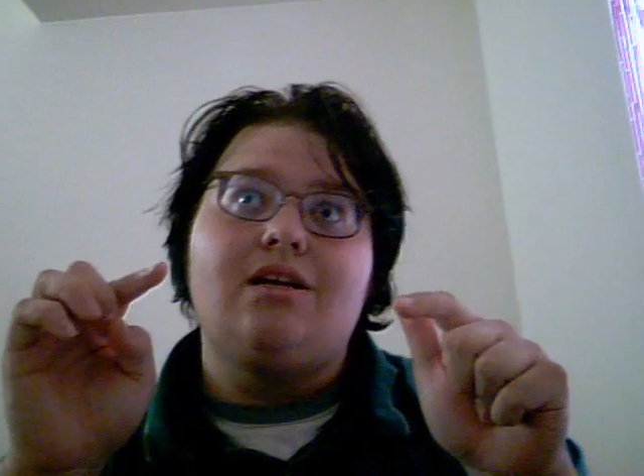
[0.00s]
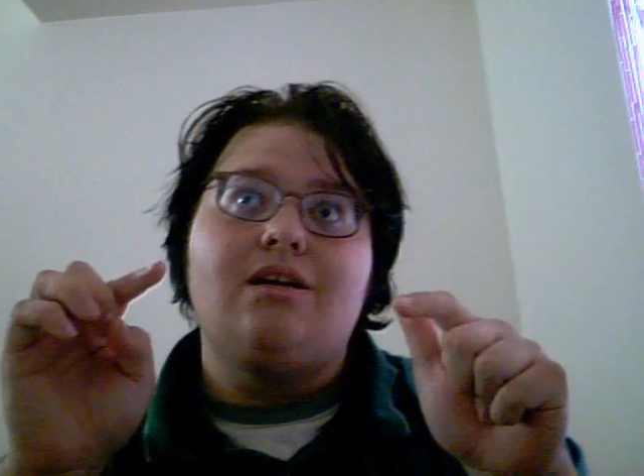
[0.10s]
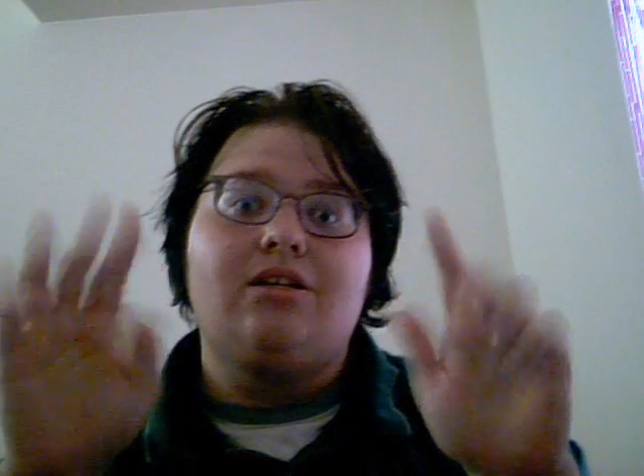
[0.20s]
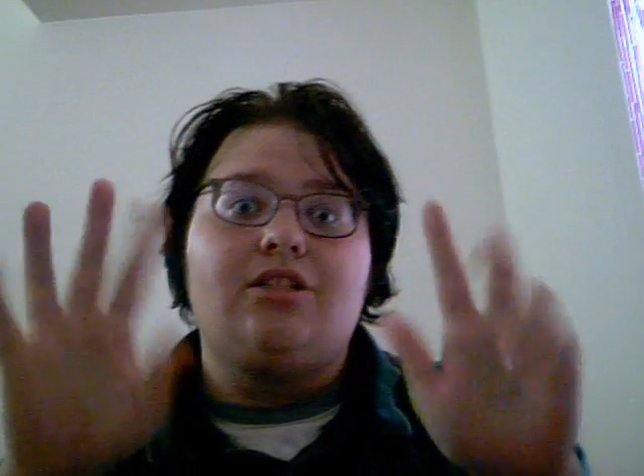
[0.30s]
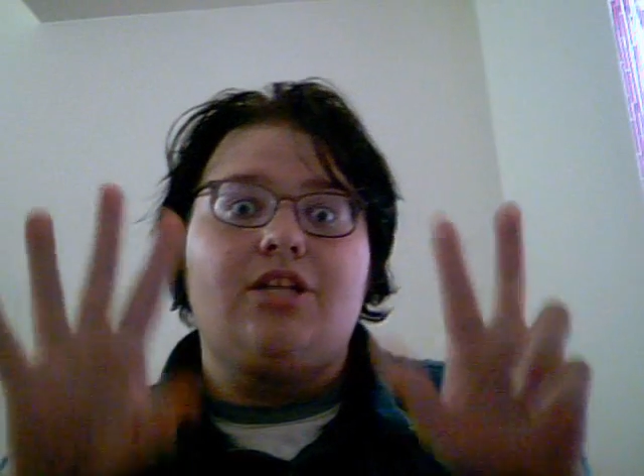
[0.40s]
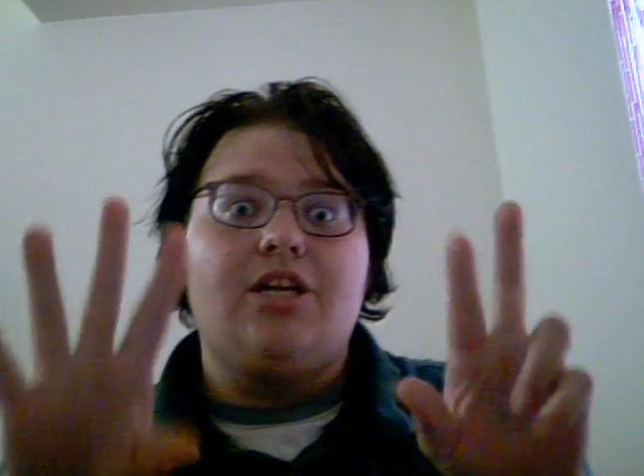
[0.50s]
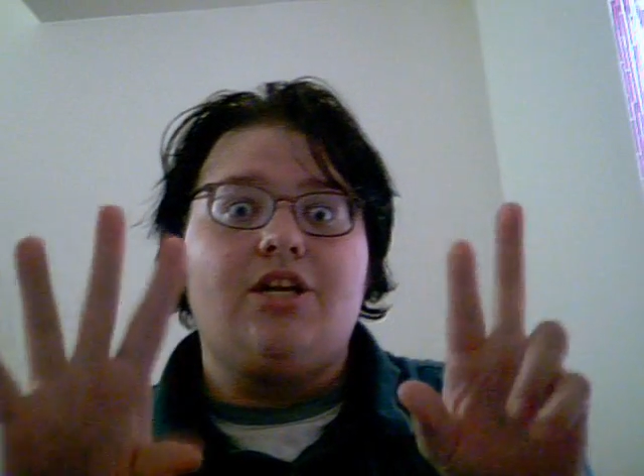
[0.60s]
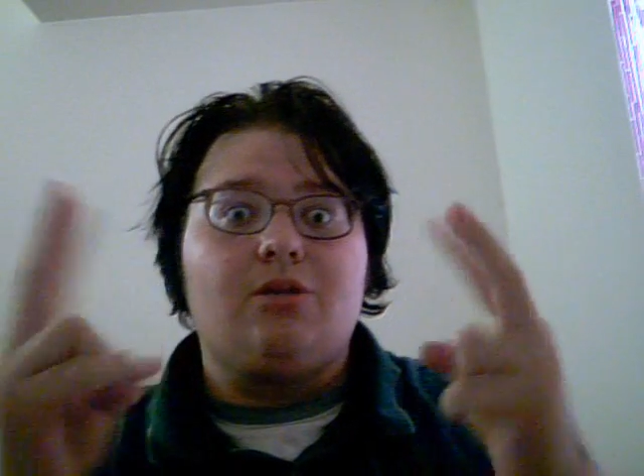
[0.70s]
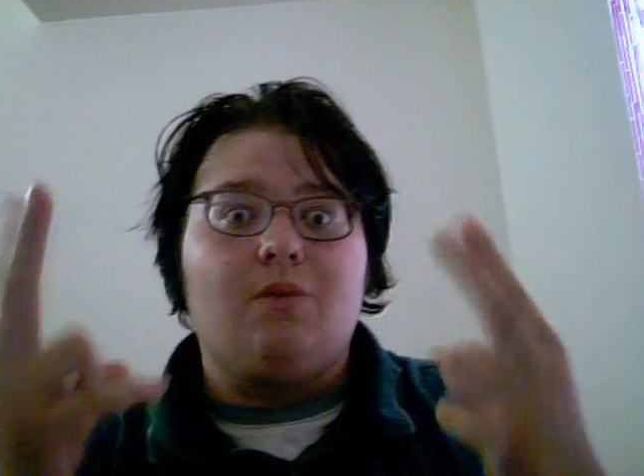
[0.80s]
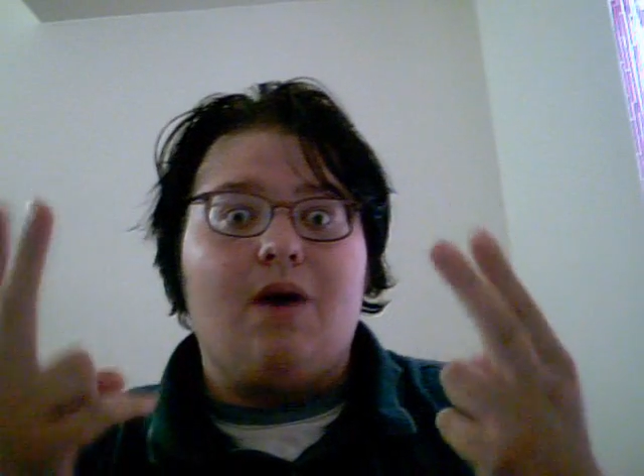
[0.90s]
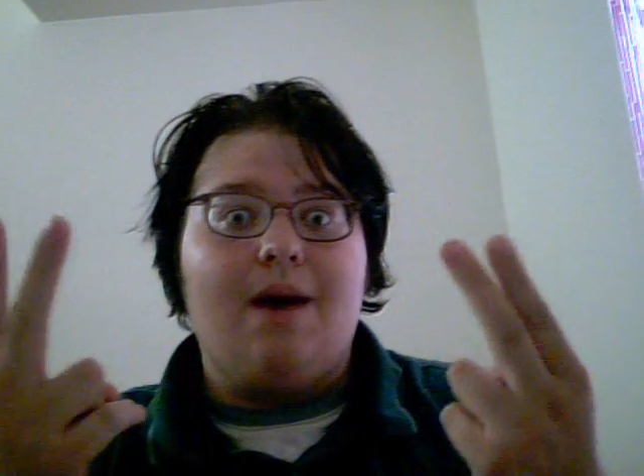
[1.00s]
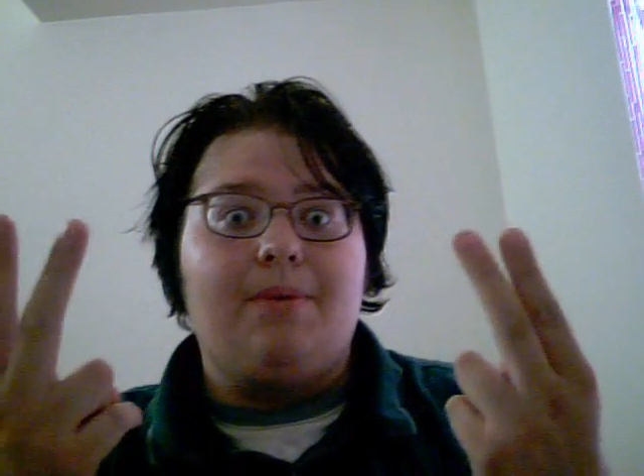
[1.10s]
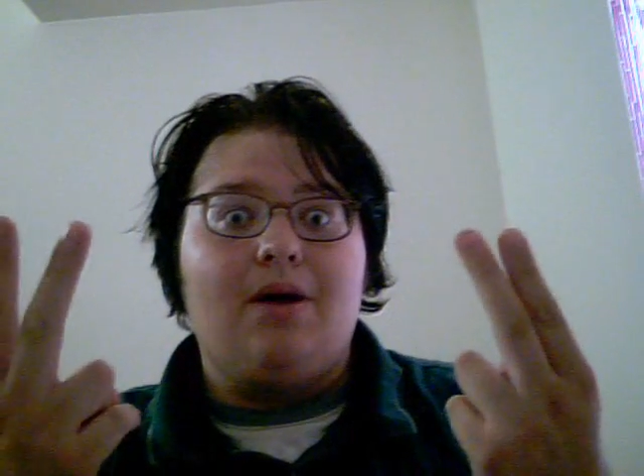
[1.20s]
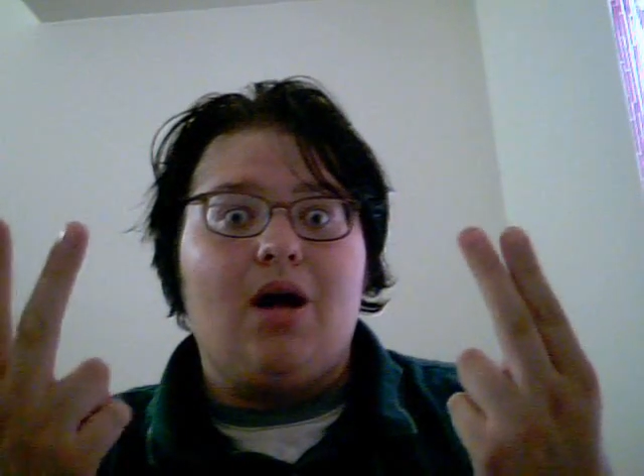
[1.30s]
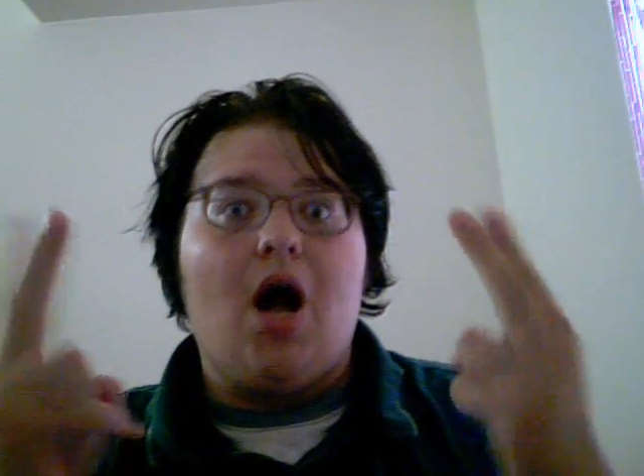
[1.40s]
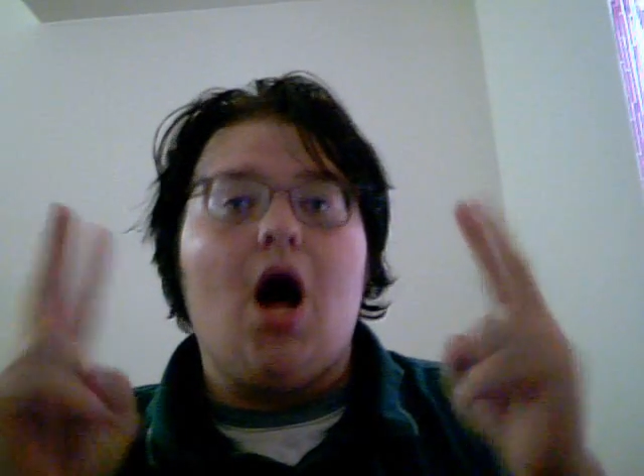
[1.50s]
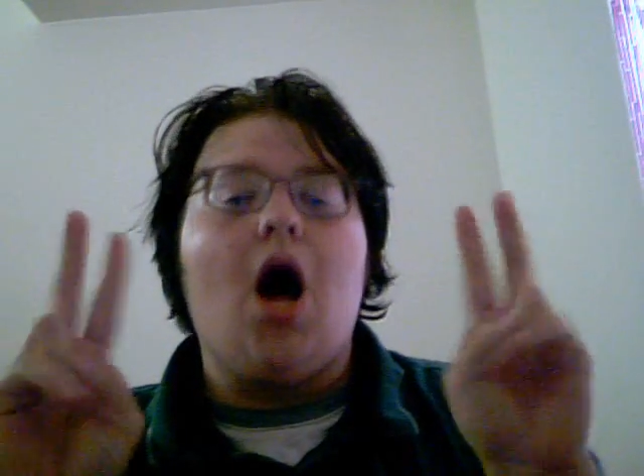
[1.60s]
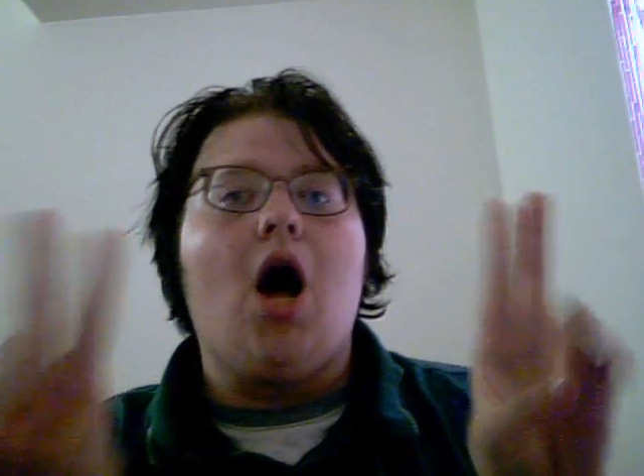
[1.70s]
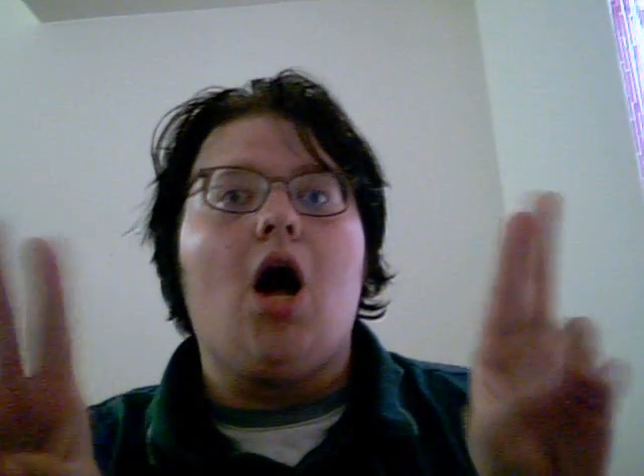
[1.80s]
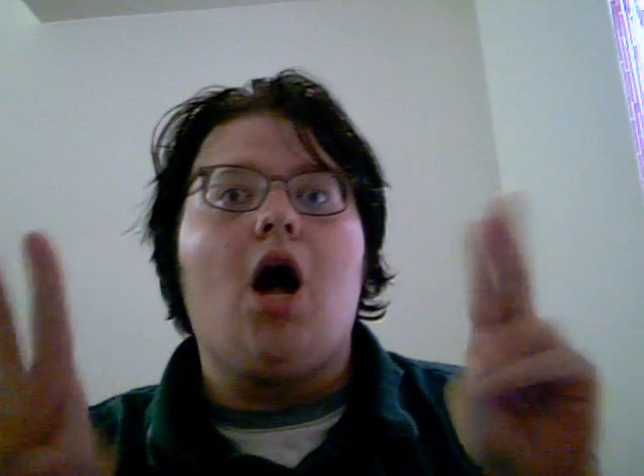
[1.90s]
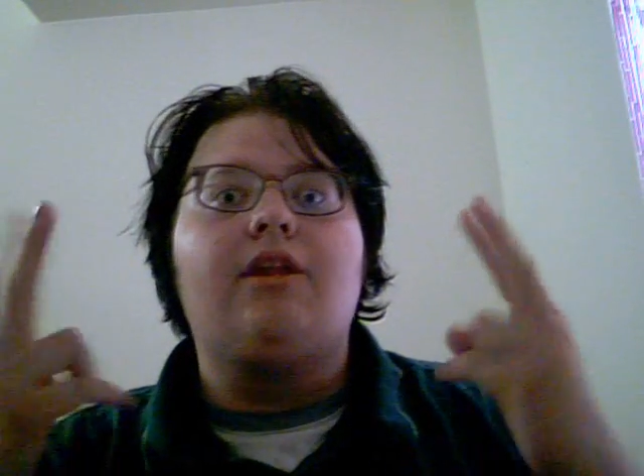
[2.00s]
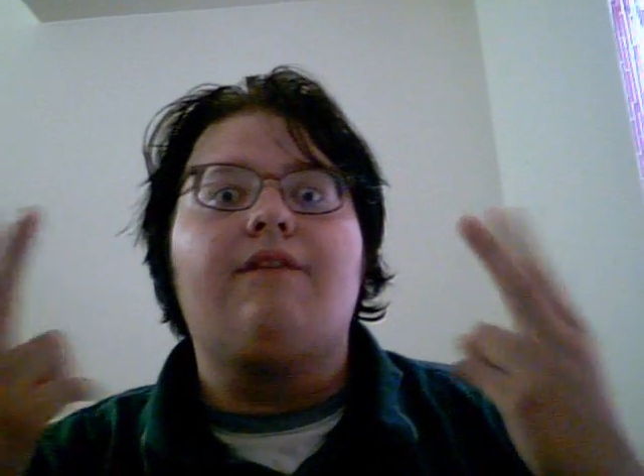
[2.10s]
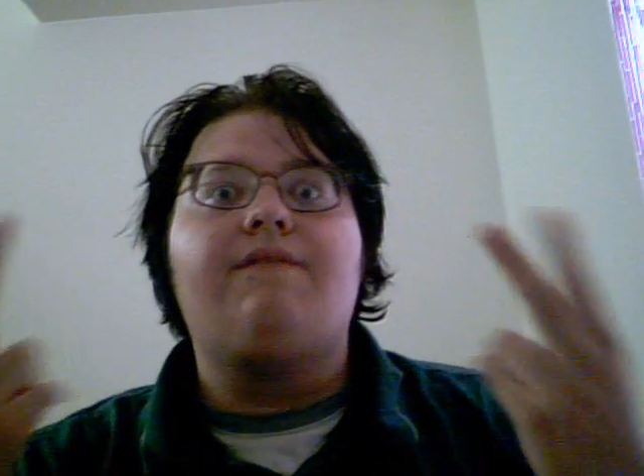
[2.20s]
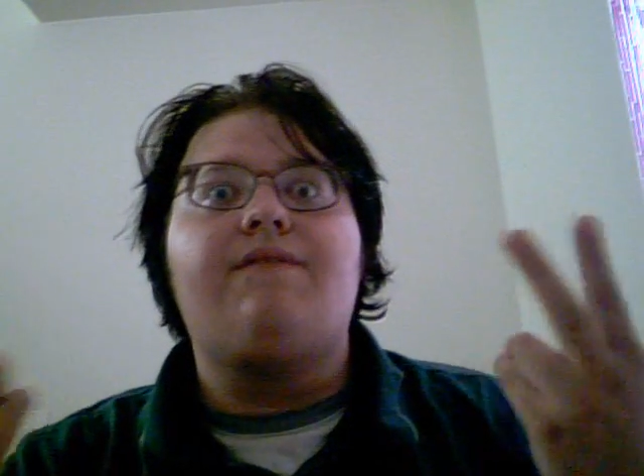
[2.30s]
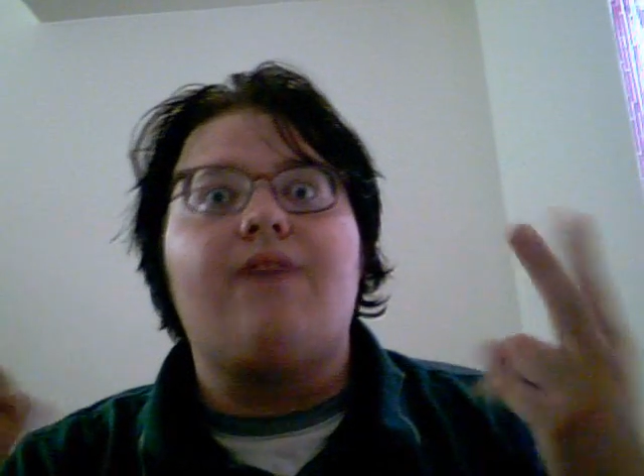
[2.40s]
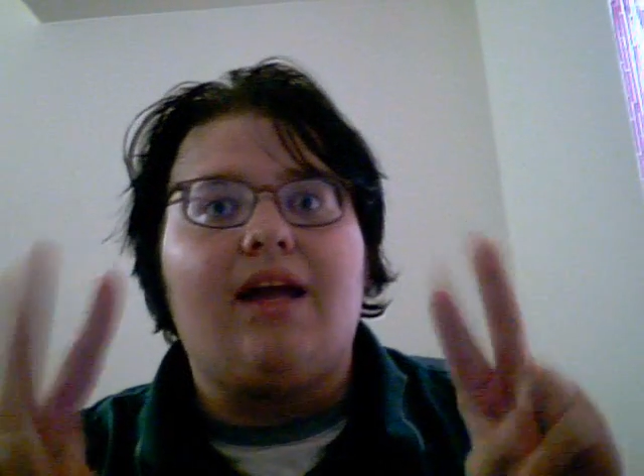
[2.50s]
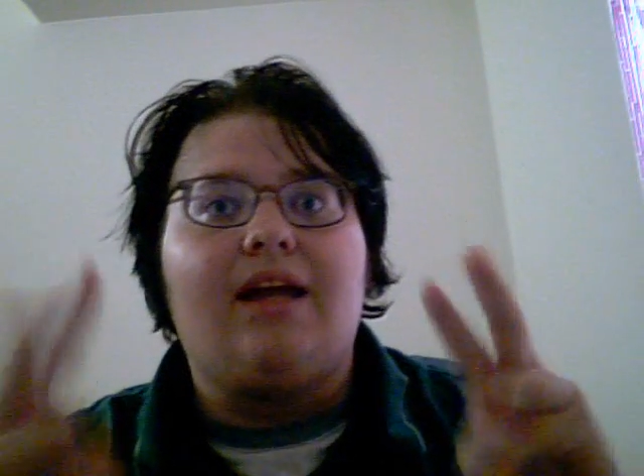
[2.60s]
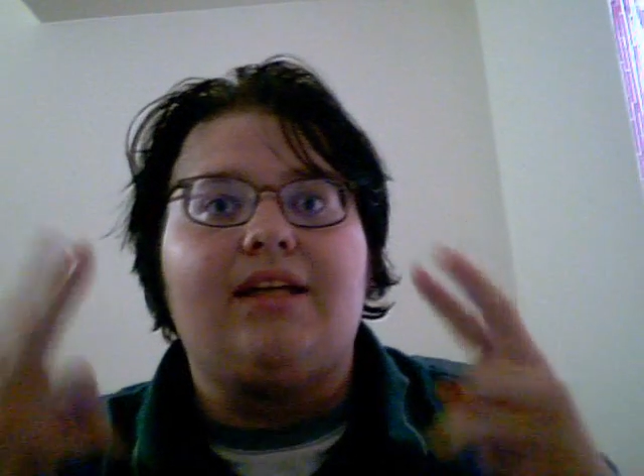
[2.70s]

Gender Swap all the fucking